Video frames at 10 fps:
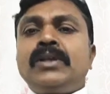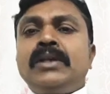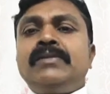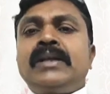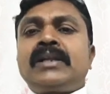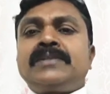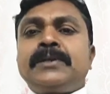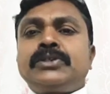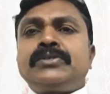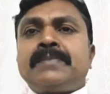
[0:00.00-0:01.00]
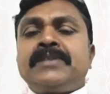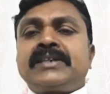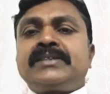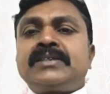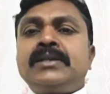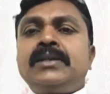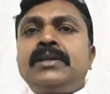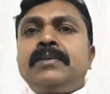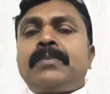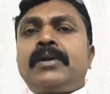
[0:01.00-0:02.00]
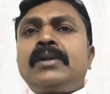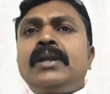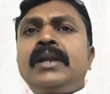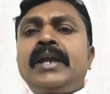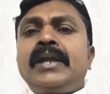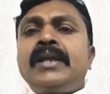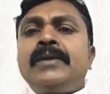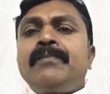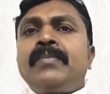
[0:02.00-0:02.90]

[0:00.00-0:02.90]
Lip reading: in their respective subjects? Particularly,